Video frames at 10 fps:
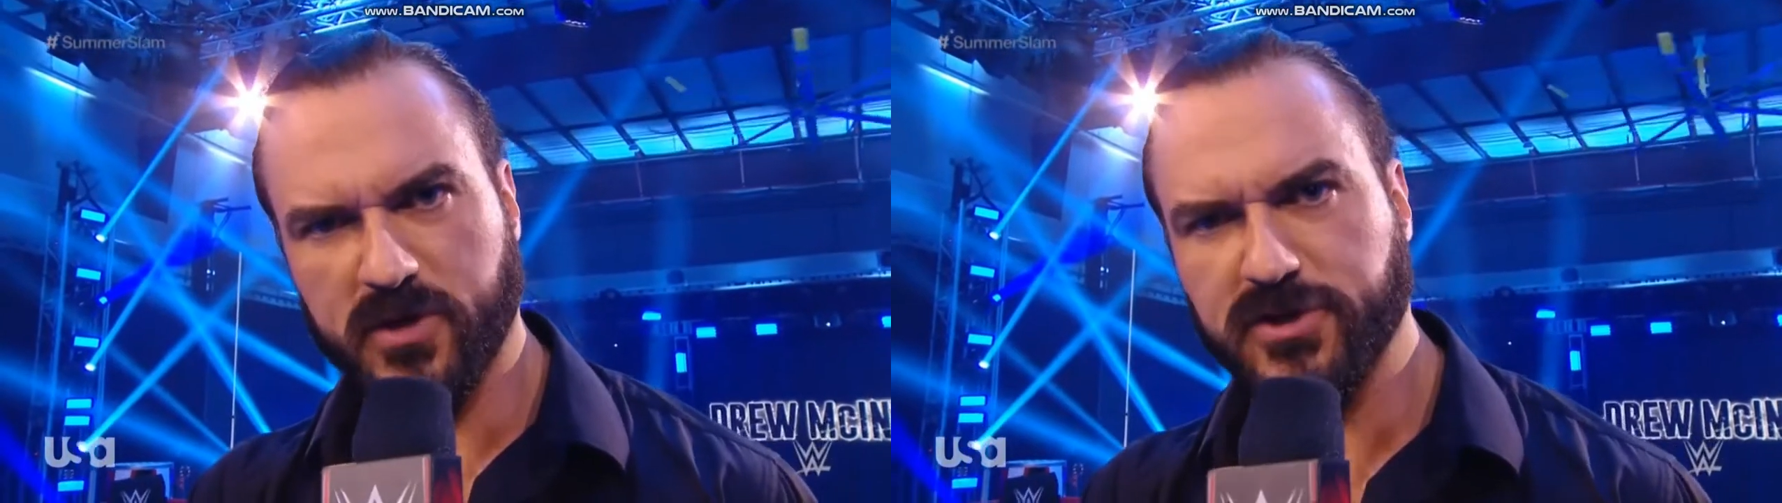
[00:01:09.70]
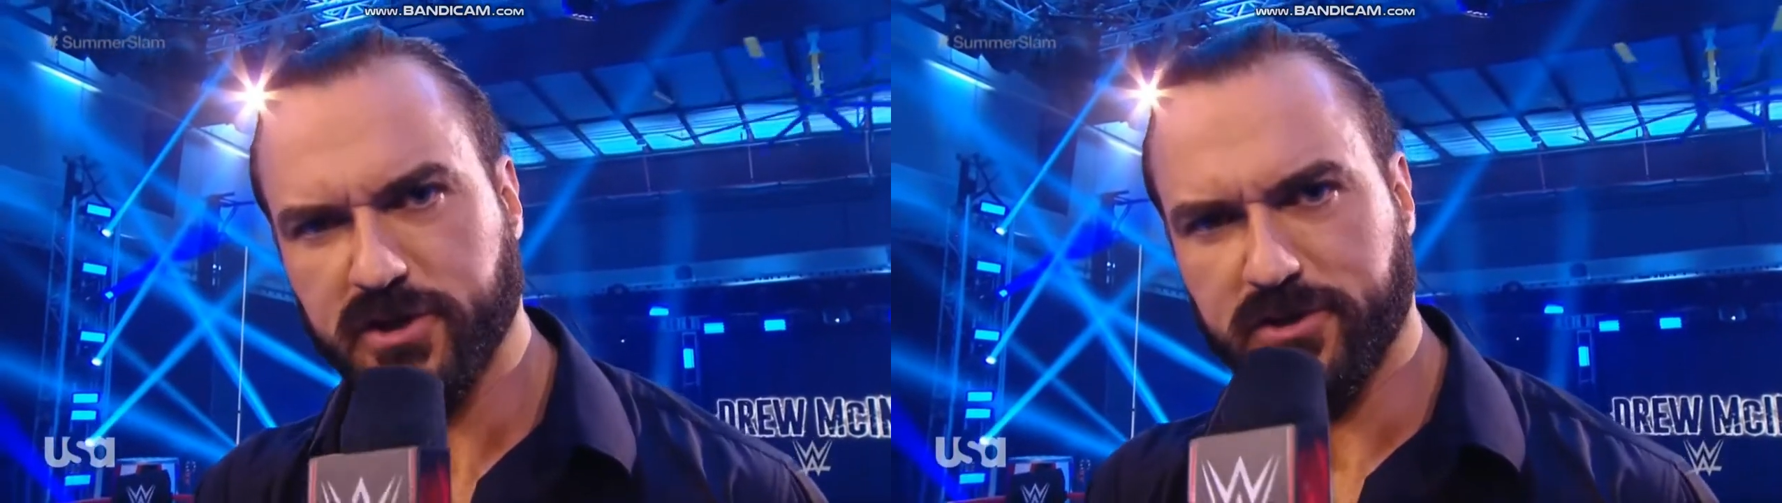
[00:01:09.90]

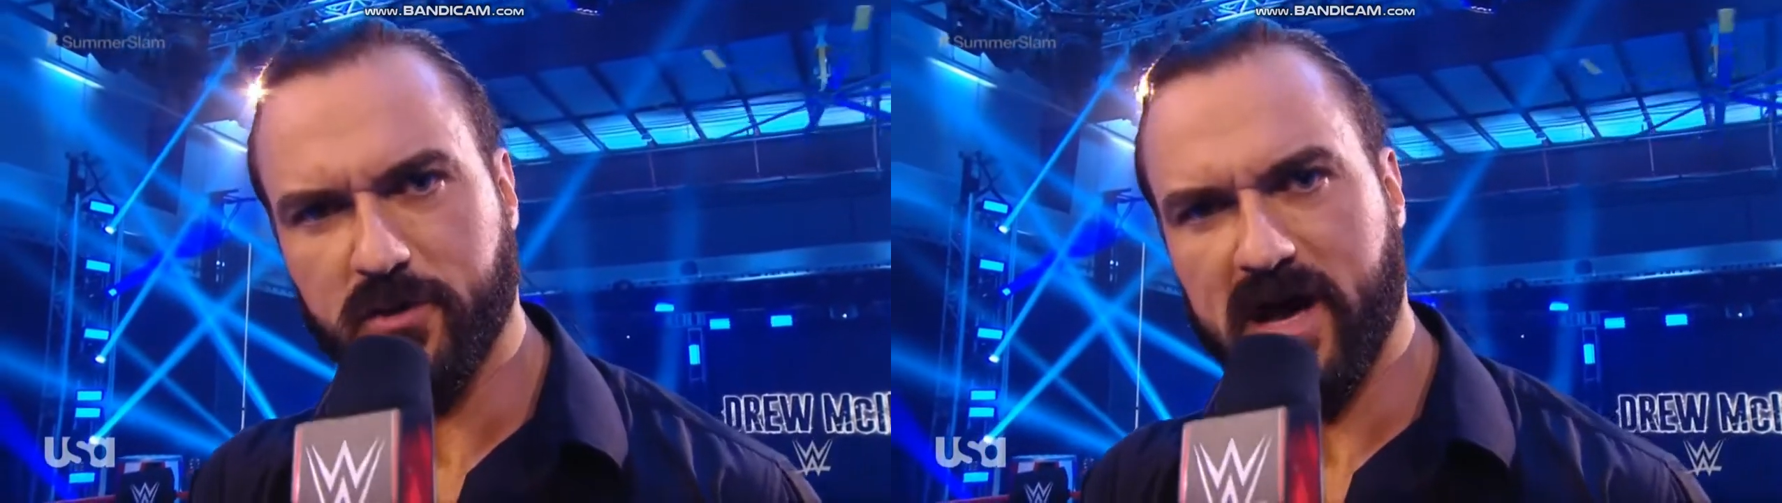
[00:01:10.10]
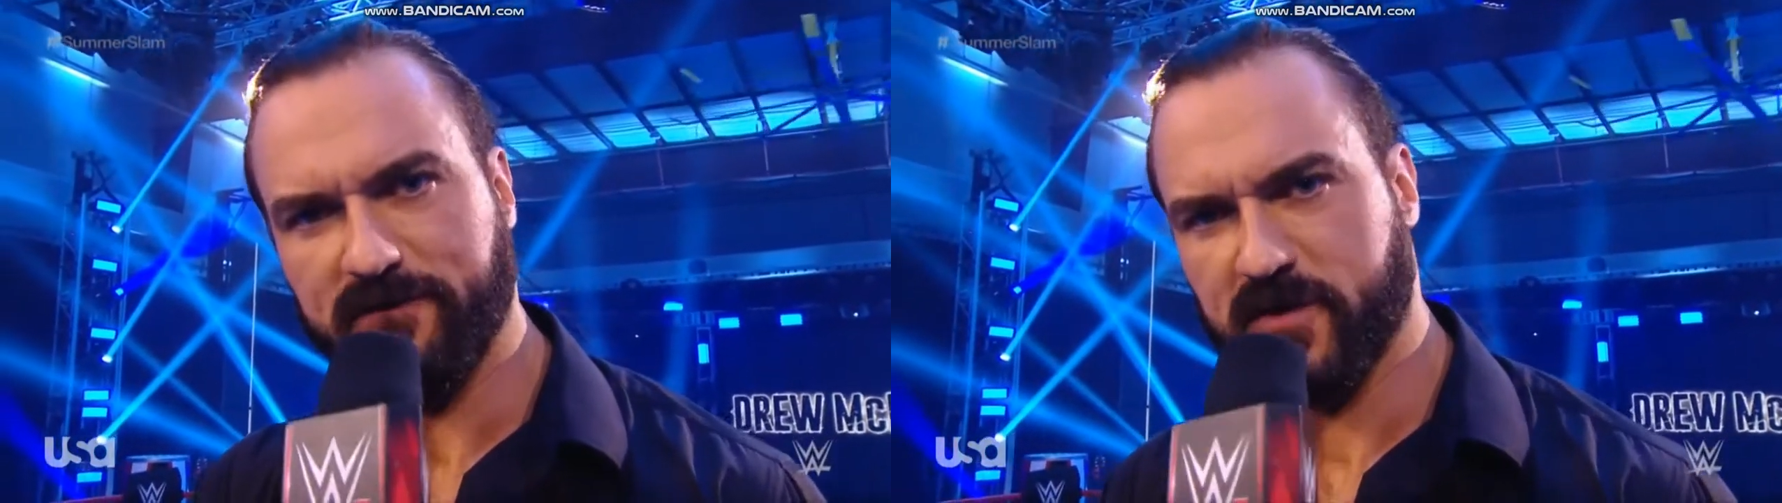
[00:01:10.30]
What did you
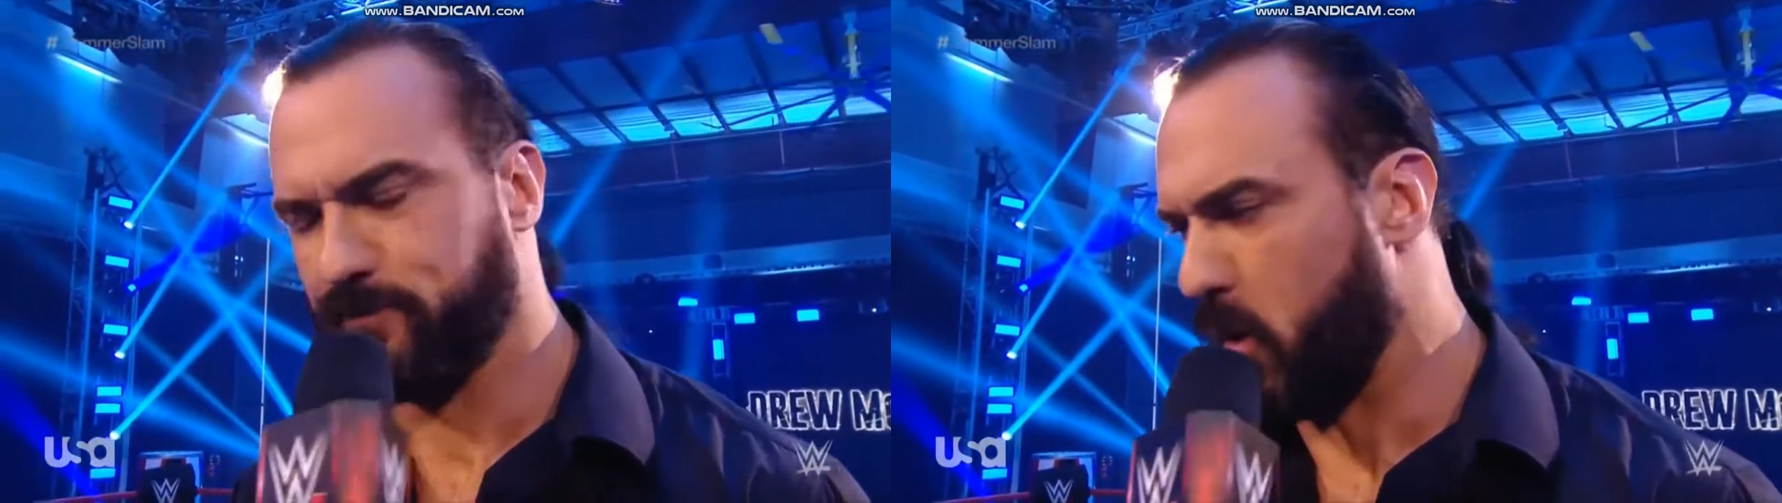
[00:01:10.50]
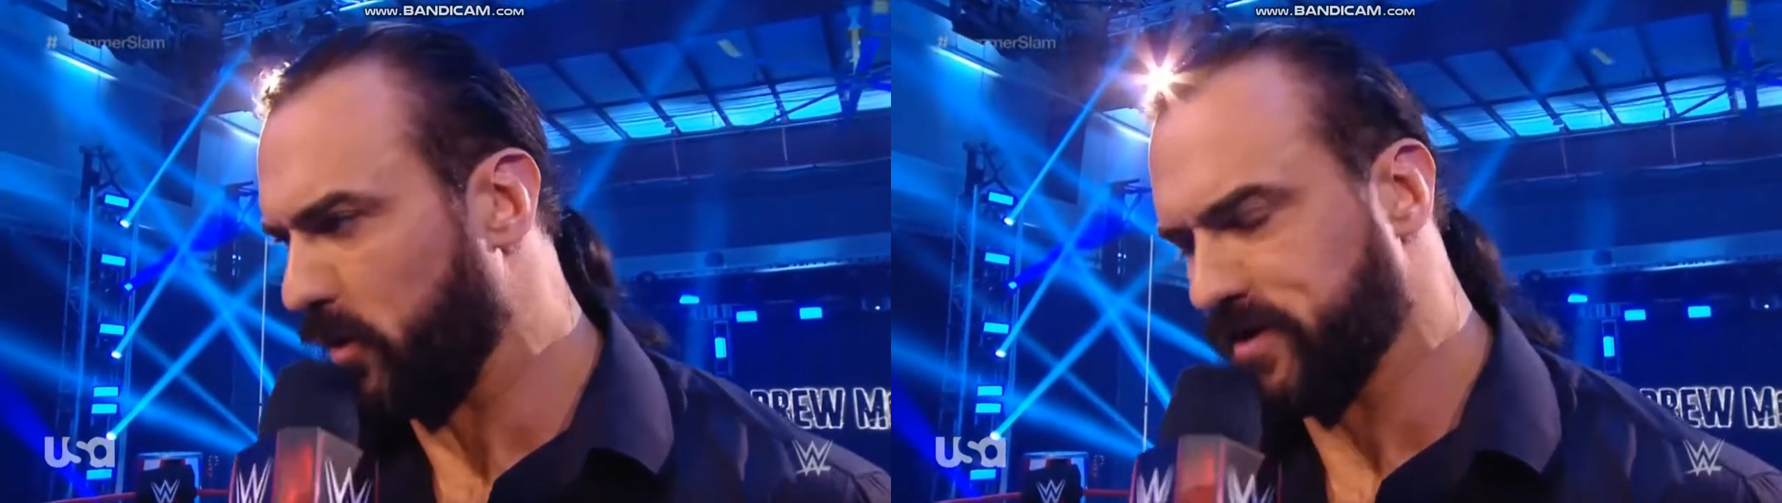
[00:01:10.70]
do after
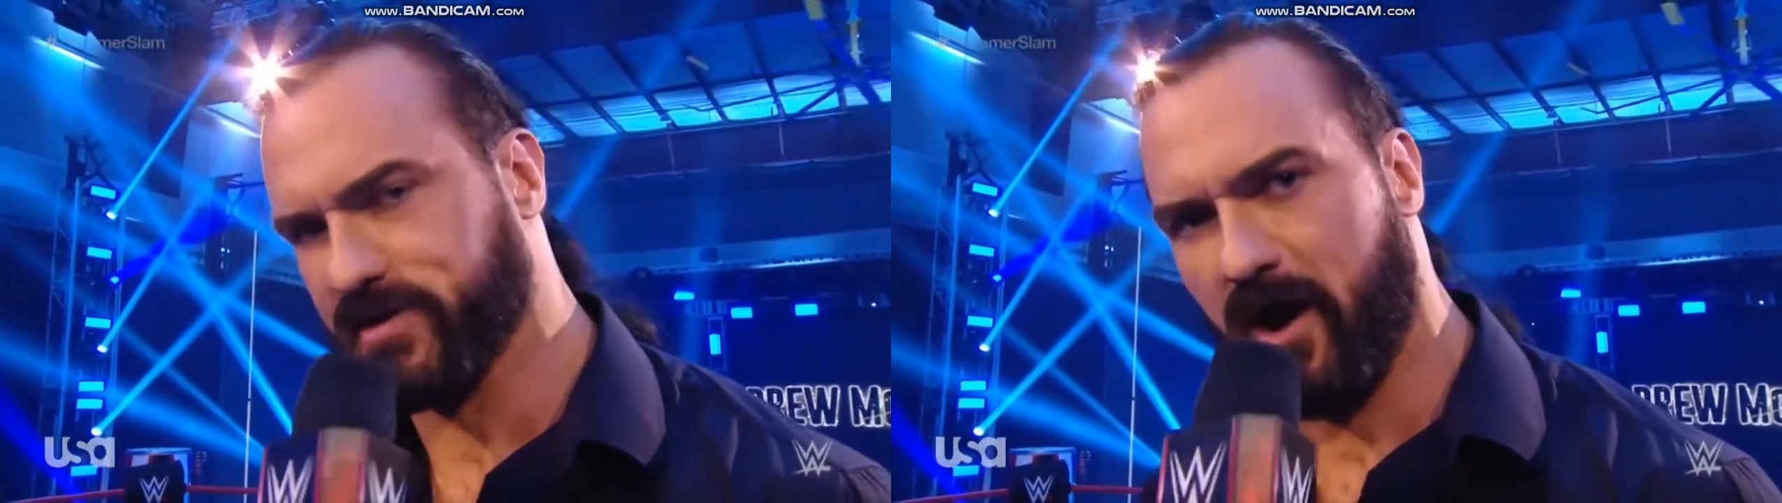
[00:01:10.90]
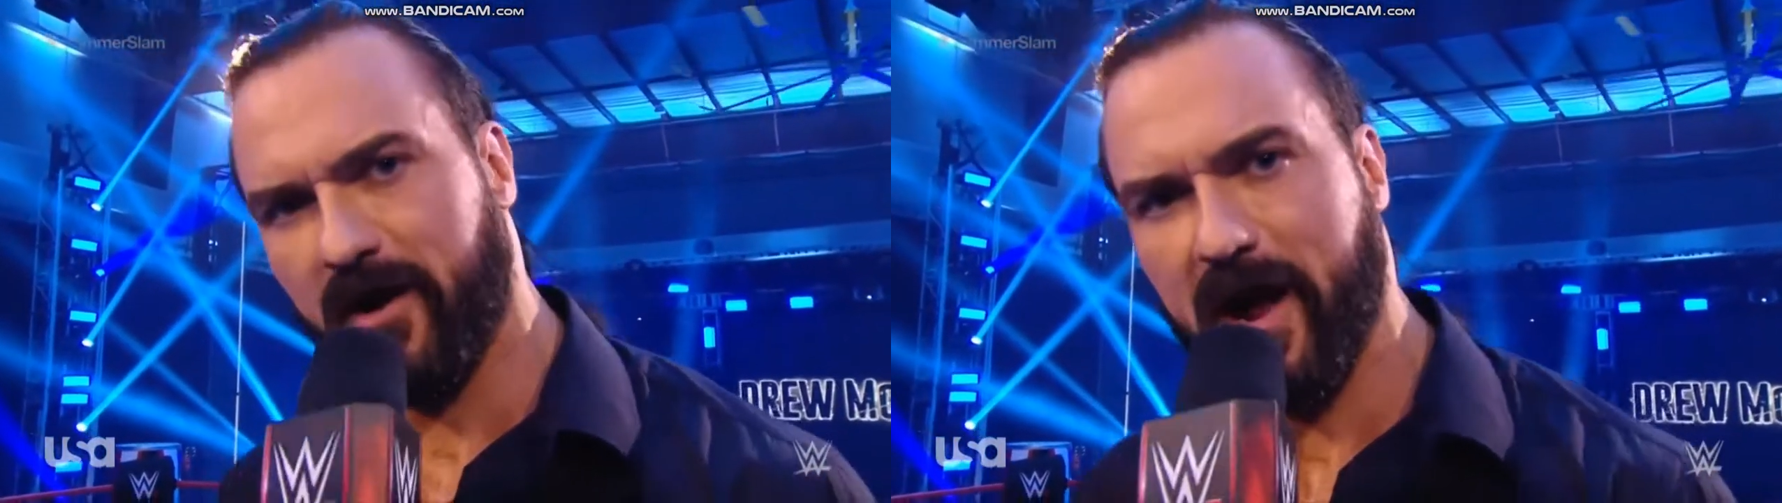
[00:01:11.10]
he poured
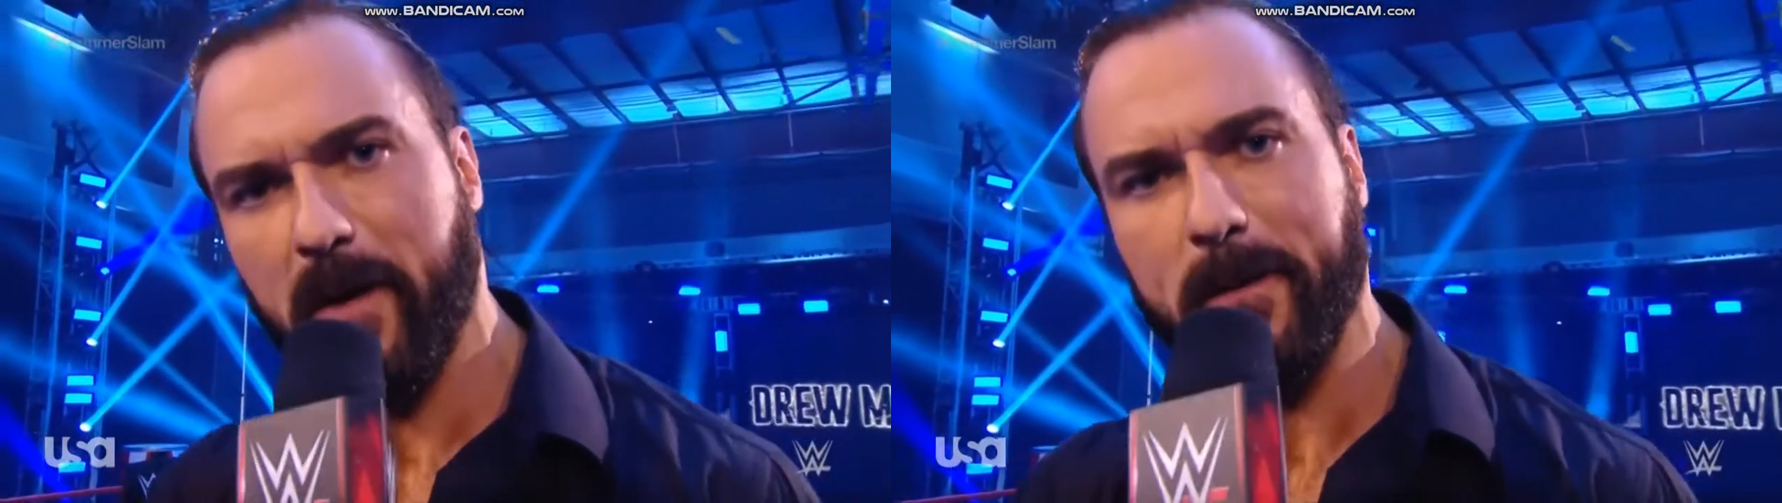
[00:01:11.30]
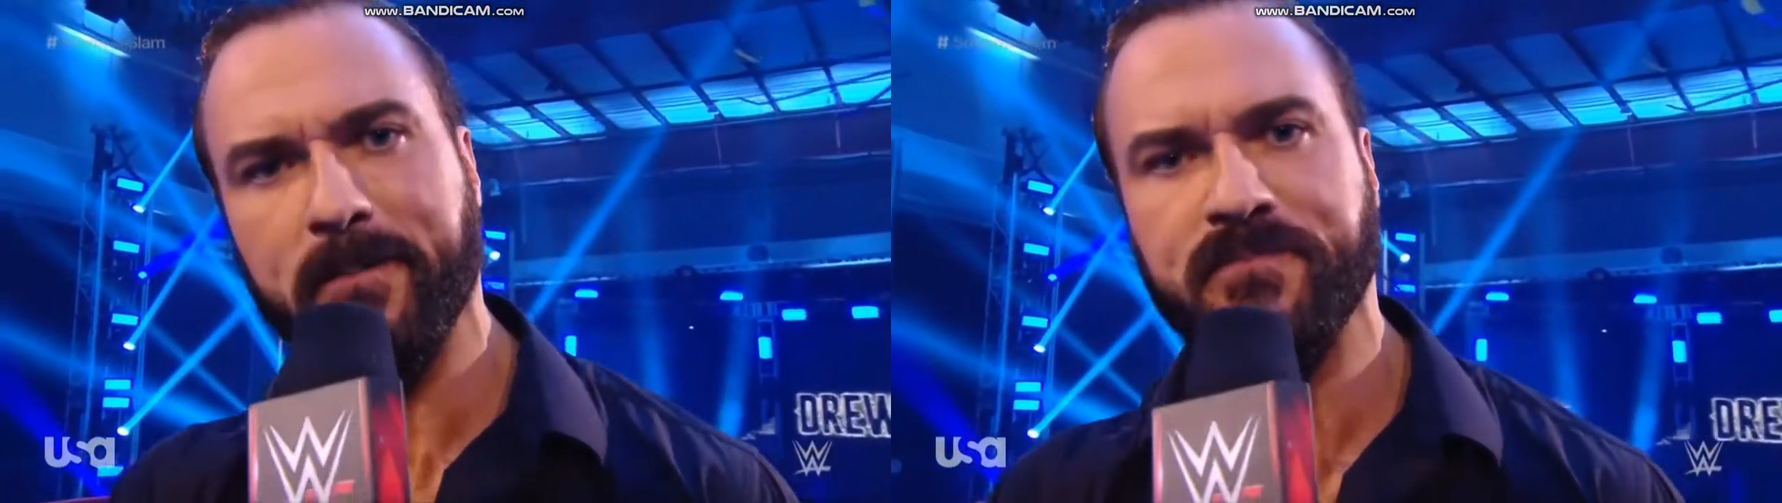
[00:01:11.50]
his heart
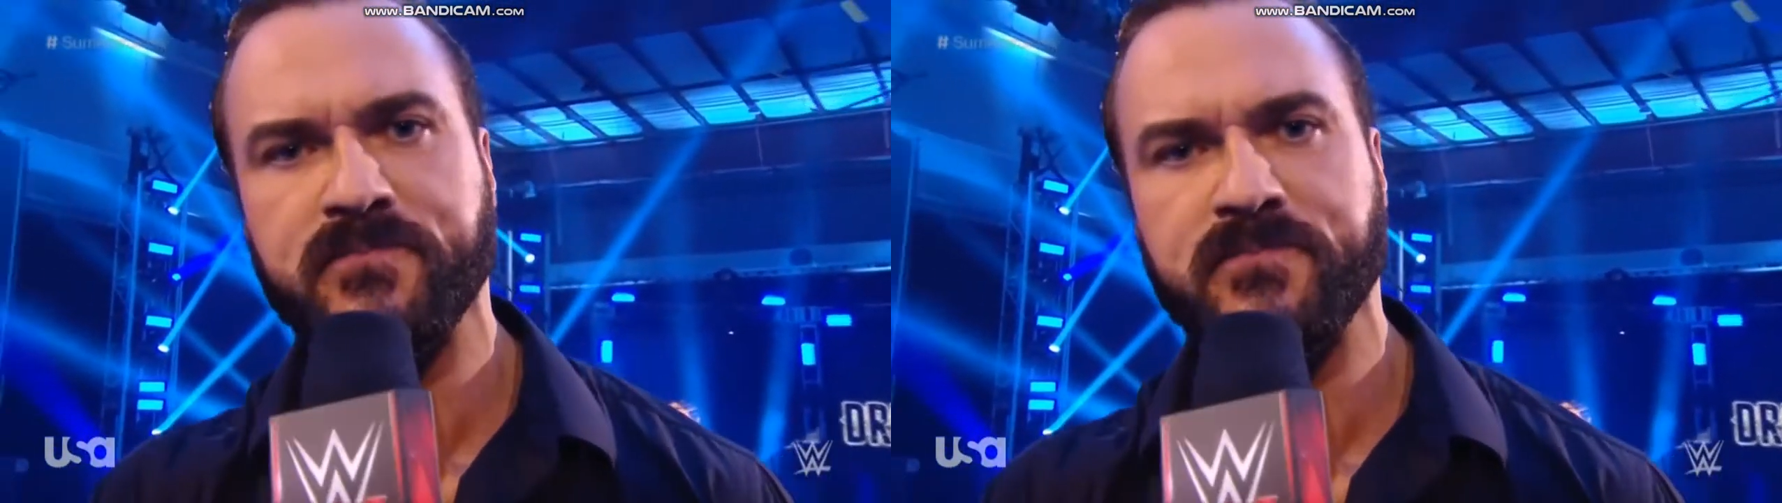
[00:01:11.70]
out?